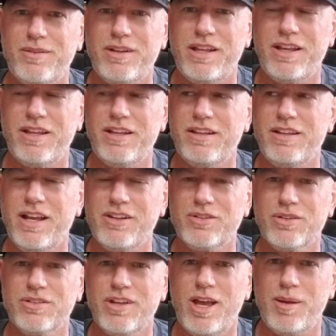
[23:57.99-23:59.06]
And the
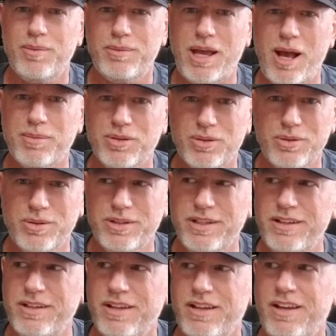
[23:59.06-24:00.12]
answer is
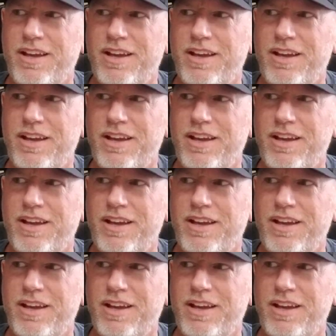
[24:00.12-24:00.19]
absolutely.